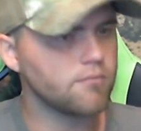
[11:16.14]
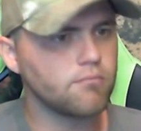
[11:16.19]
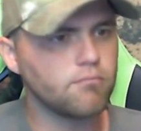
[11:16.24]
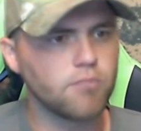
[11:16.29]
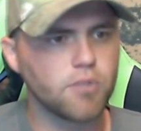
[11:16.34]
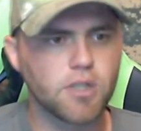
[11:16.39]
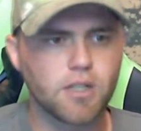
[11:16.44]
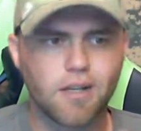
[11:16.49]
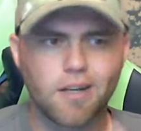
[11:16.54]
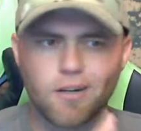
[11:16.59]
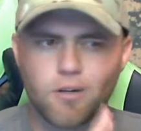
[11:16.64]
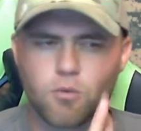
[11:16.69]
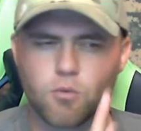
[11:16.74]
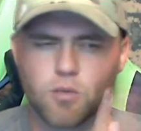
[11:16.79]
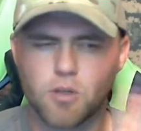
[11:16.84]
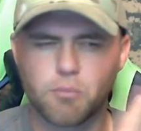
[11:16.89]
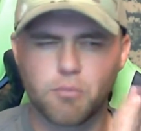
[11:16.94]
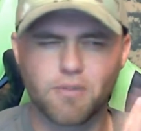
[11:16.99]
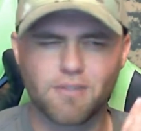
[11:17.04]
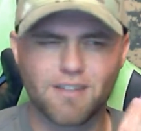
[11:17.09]
but I don't
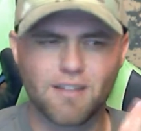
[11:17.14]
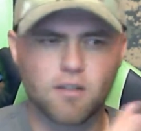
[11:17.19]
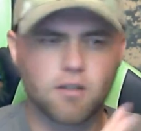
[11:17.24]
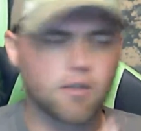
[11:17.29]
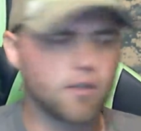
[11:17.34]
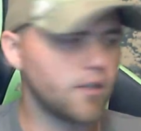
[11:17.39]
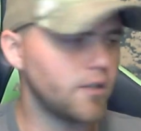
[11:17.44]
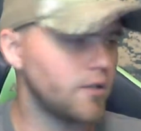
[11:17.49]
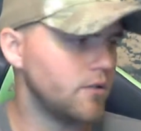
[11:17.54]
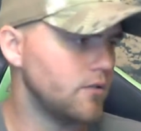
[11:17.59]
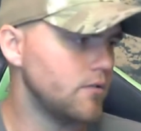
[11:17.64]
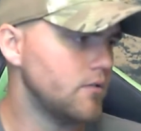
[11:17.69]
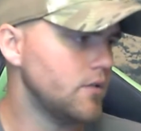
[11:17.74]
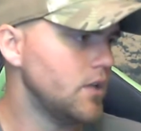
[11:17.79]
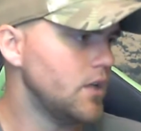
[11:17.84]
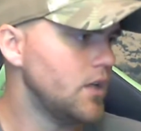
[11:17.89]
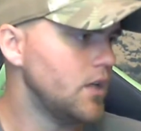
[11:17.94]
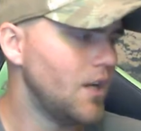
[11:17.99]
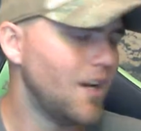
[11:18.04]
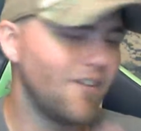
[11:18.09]
want to put that on here.
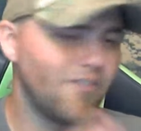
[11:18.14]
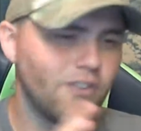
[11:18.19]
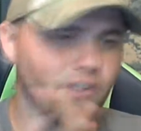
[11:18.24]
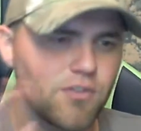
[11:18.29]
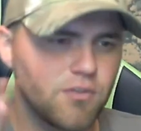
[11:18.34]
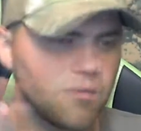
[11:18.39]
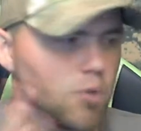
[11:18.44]
I found